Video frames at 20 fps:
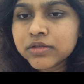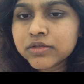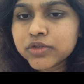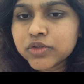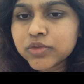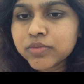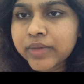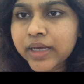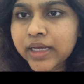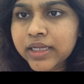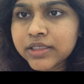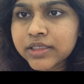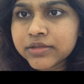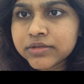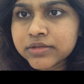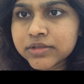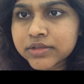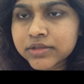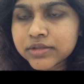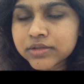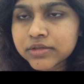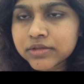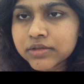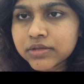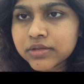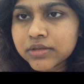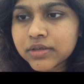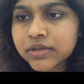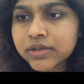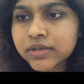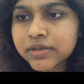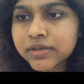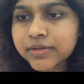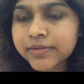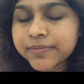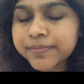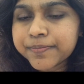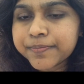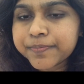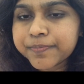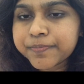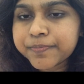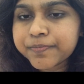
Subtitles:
to balance um,